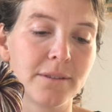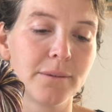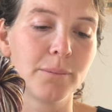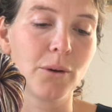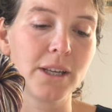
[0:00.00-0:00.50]

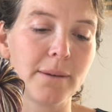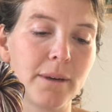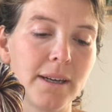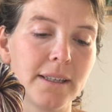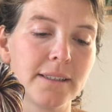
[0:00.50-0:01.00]

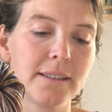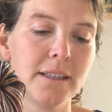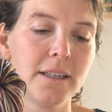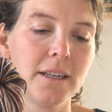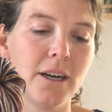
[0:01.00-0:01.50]
polyamide,
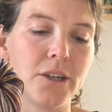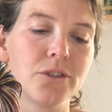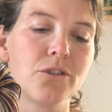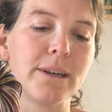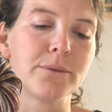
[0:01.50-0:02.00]

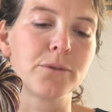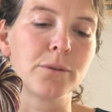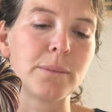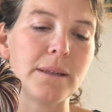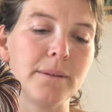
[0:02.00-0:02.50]
100 grams
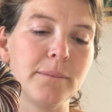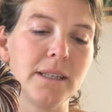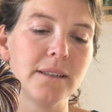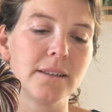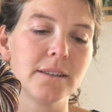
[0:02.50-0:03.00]
for
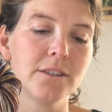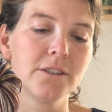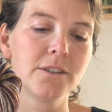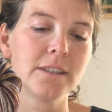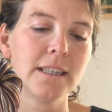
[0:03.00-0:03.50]

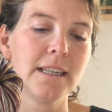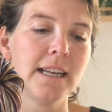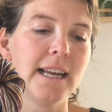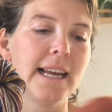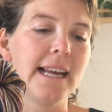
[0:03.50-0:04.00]
meters,
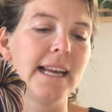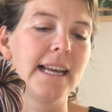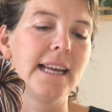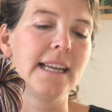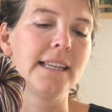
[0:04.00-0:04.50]

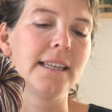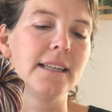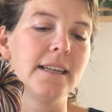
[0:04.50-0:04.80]
and